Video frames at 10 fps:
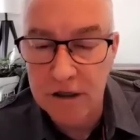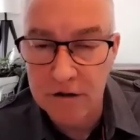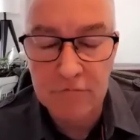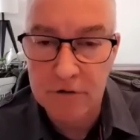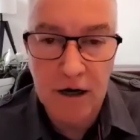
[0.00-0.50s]

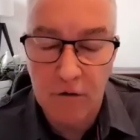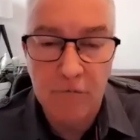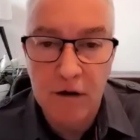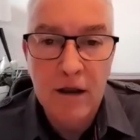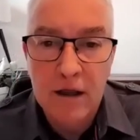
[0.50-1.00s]
And, you
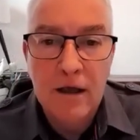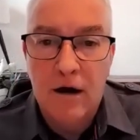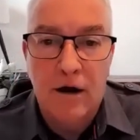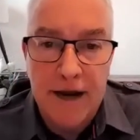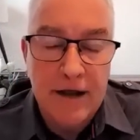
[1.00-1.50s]
know,
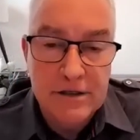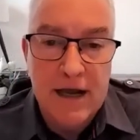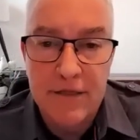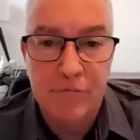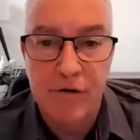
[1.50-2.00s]
I now
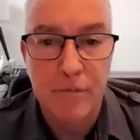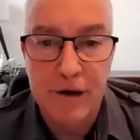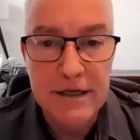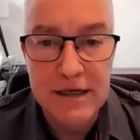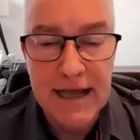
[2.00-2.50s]
say that
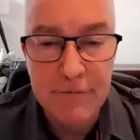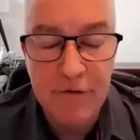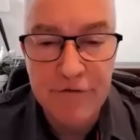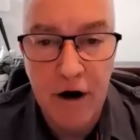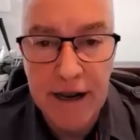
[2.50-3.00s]
property is a game
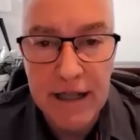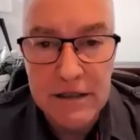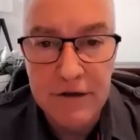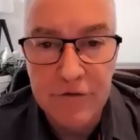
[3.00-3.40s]
of finance.